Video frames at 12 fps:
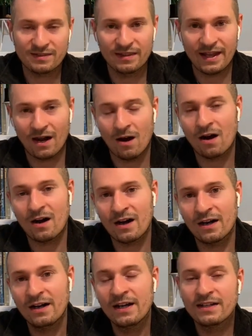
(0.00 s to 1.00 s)
They
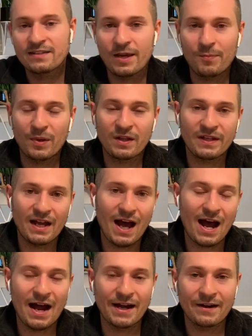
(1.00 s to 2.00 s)
are typically
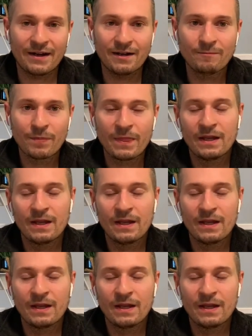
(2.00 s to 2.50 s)
higher